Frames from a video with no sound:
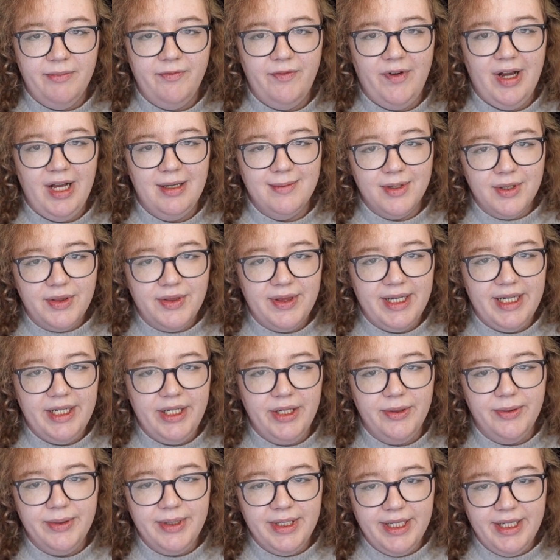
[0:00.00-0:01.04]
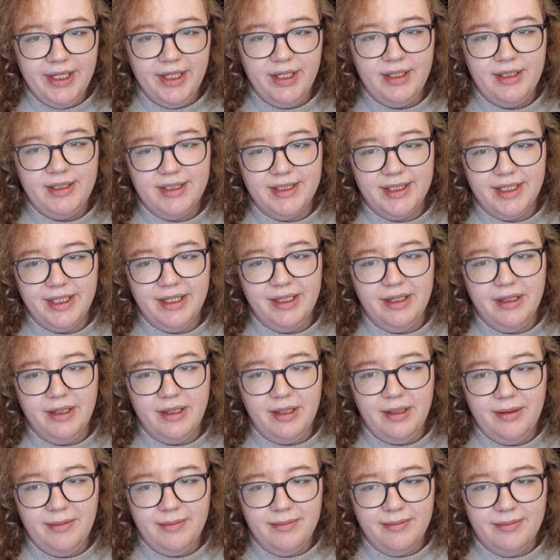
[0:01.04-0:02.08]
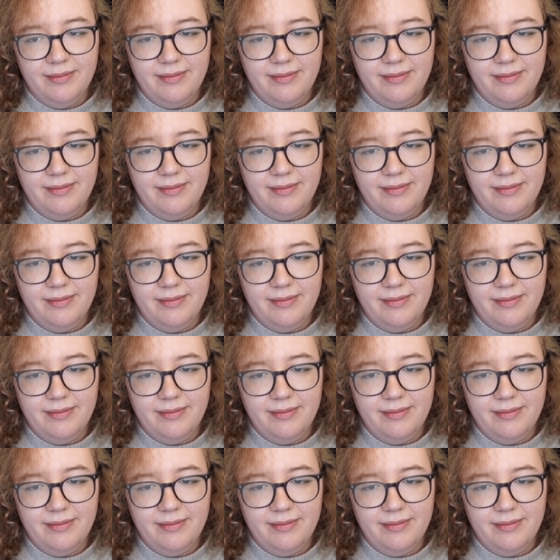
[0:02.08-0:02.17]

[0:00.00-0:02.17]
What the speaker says: viable thing you need to